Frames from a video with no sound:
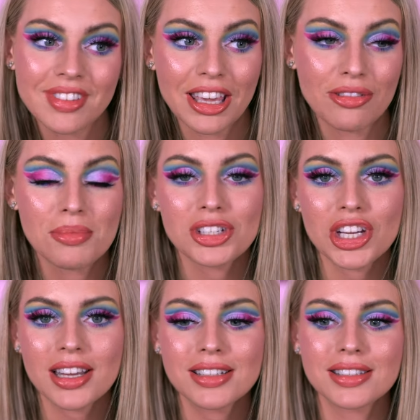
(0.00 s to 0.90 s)
give them a
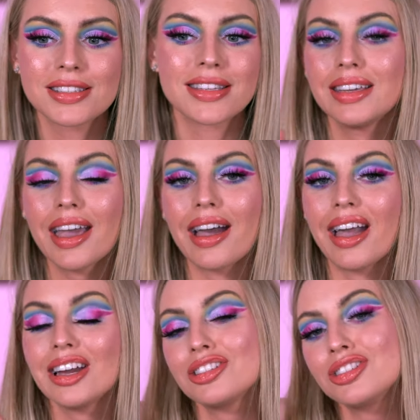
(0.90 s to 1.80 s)
chance. Yeah,
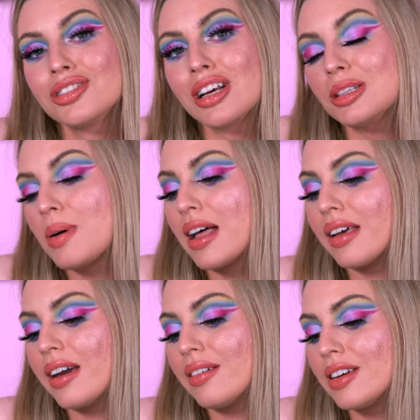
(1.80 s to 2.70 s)
I actually do like this
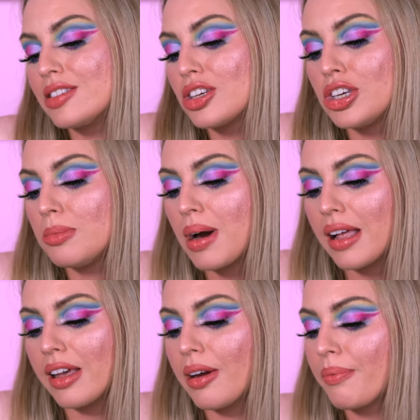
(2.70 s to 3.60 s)
palette. It's a cute
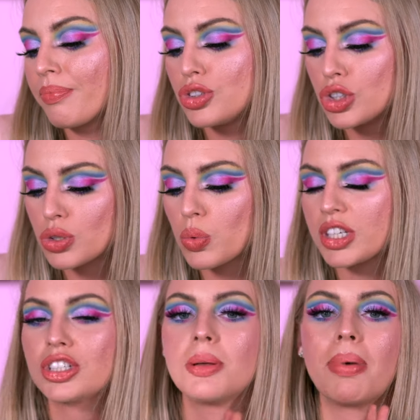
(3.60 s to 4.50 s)
palette. Just
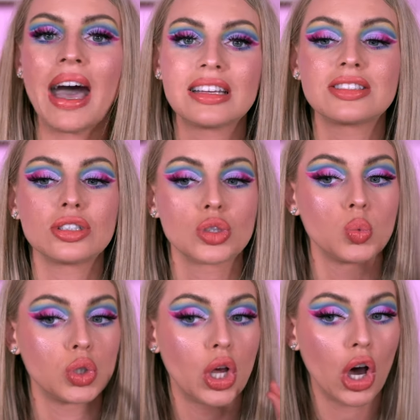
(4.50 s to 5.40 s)
wish the pastels
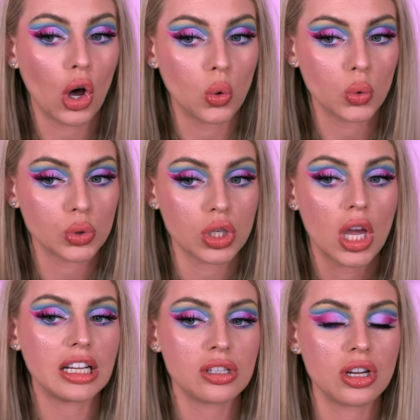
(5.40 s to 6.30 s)
will hold.
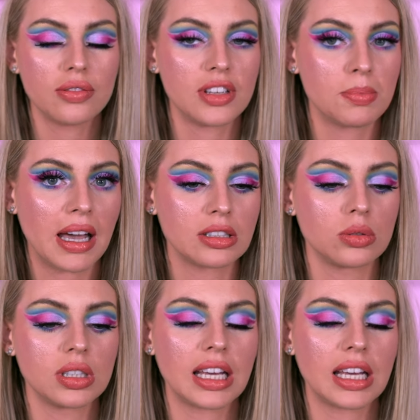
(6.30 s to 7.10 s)
I don't know if this pastel would